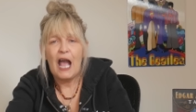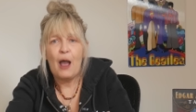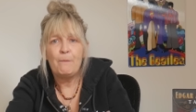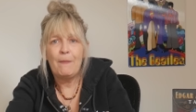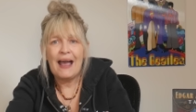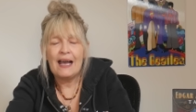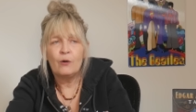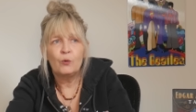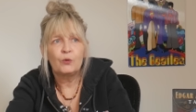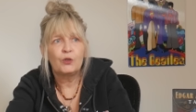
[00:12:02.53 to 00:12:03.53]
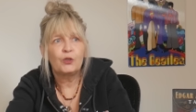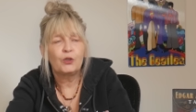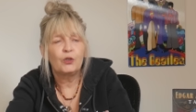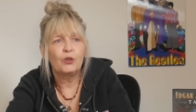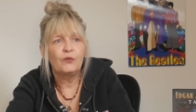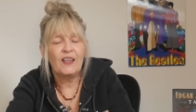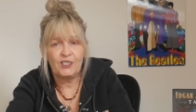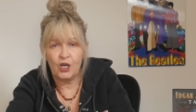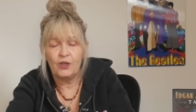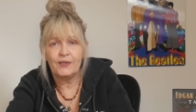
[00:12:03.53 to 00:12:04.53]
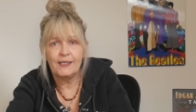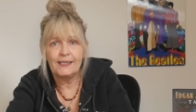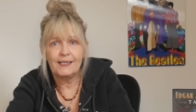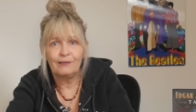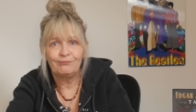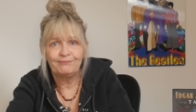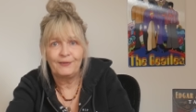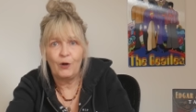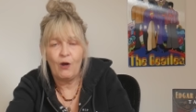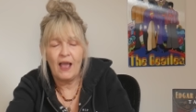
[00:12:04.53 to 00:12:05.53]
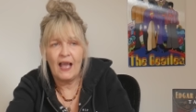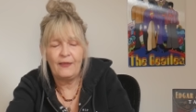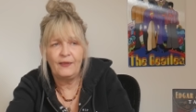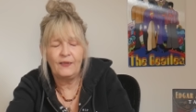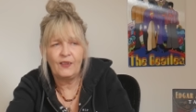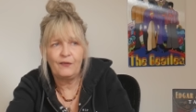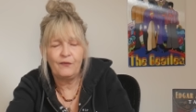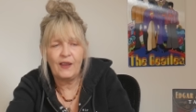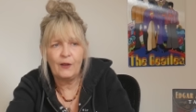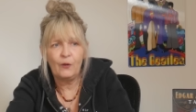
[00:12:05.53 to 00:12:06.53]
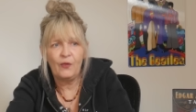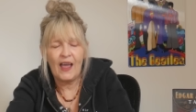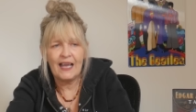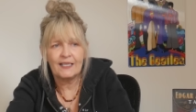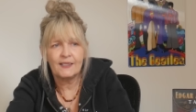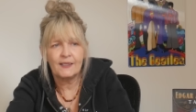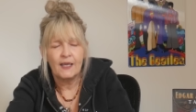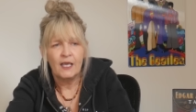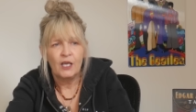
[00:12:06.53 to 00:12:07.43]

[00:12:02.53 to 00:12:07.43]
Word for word: about their chances. All right, I think they feel that